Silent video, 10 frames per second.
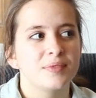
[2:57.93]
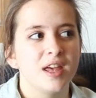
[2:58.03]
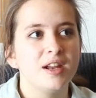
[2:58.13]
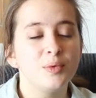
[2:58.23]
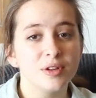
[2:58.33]

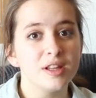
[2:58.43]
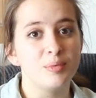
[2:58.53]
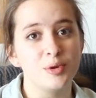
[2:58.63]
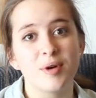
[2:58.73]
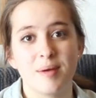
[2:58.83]
And it really
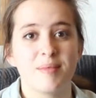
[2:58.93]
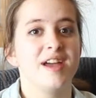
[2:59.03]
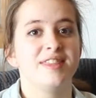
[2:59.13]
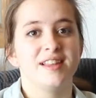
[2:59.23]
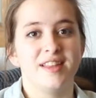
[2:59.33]
blew my
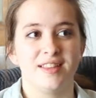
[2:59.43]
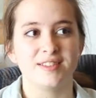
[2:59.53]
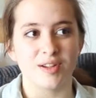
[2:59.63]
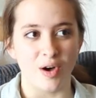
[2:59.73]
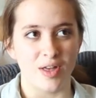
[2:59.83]
mind that like
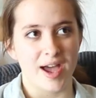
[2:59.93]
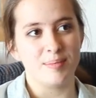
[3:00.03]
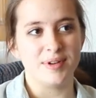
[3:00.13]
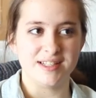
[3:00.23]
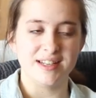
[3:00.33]
this all
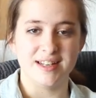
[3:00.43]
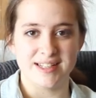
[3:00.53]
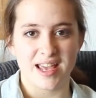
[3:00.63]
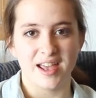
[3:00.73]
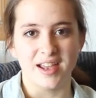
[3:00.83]
happened in a
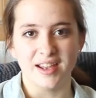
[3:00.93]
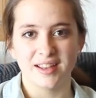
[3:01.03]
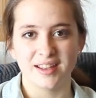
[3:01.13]
day,